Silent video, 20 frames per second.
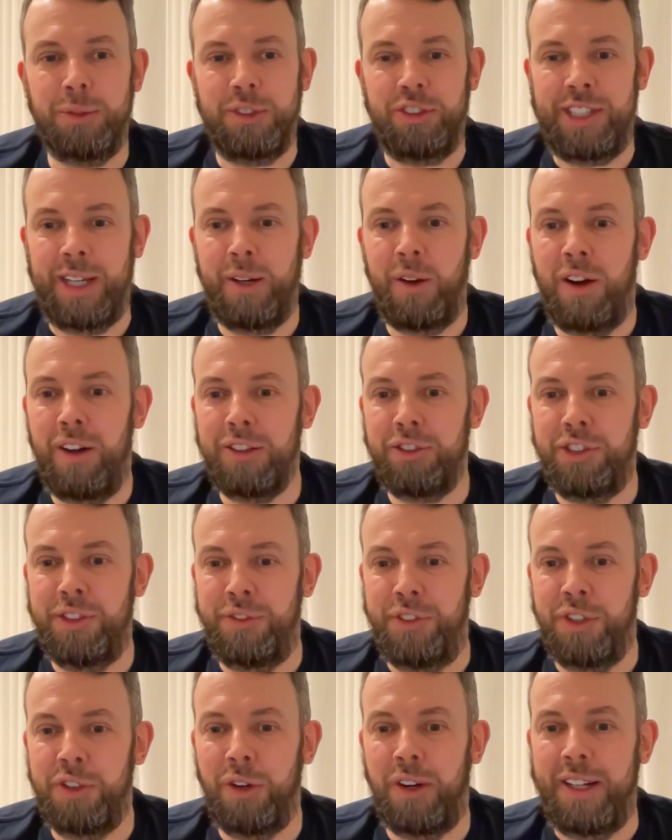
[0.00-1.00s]
to my channel. I'll ask you
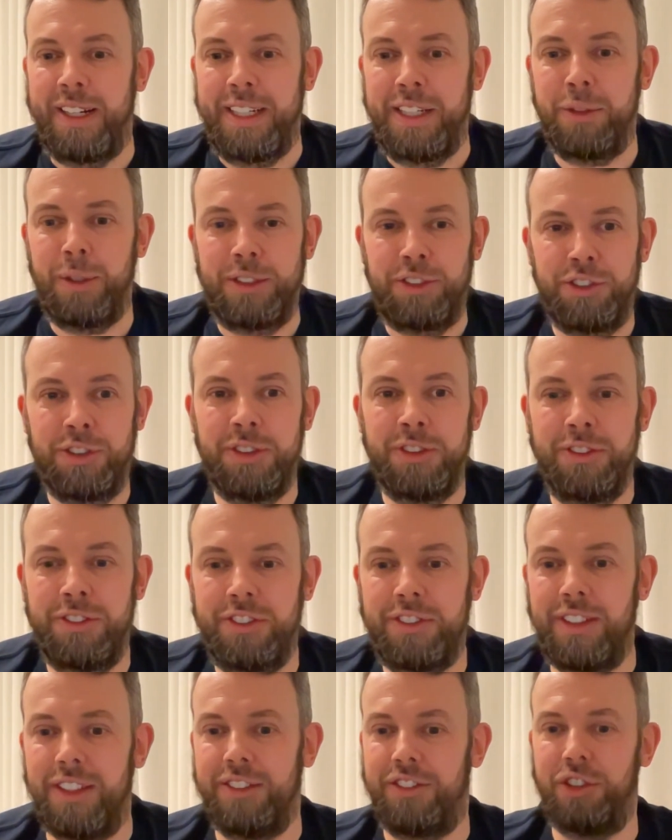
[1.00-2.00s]
if you've got any
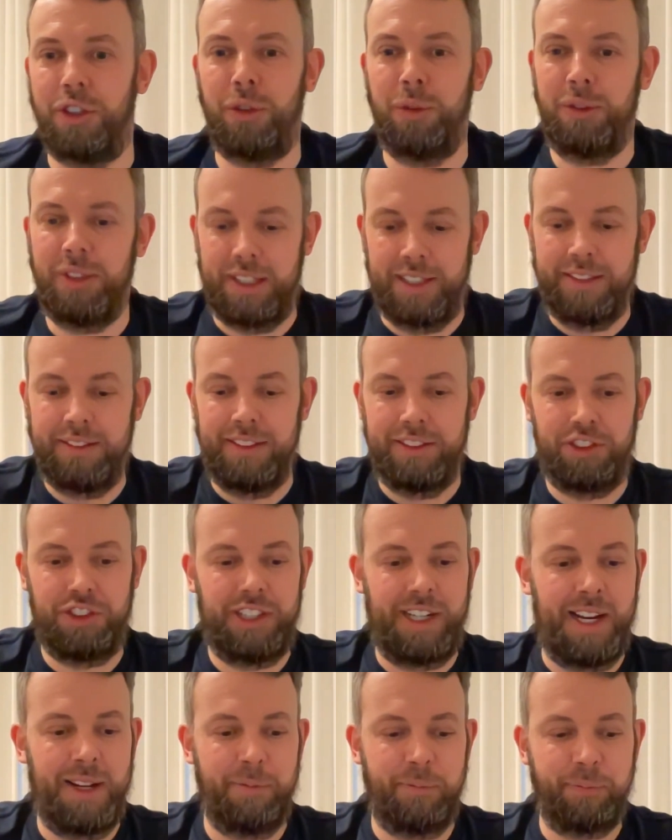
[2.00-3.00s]
questions at all in the
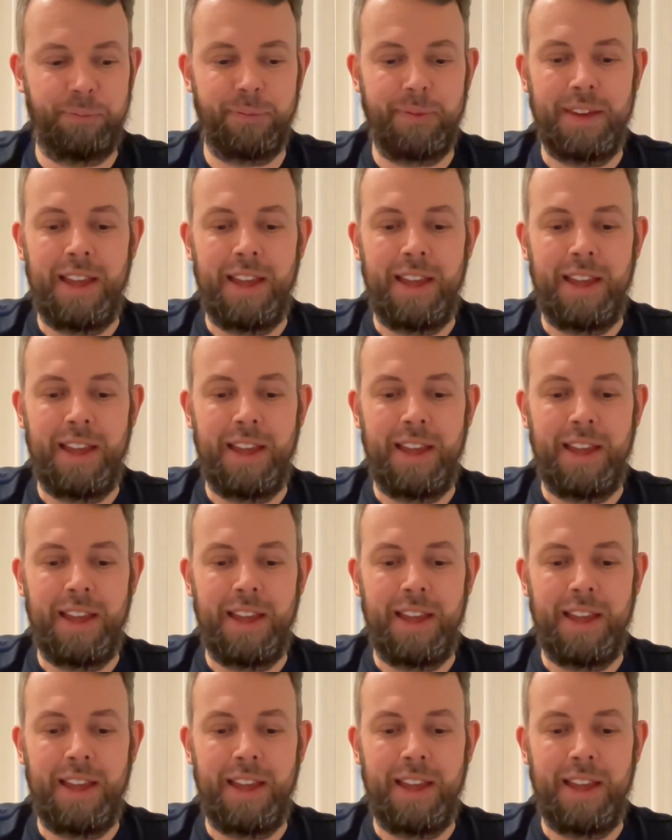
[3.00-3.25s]
chat.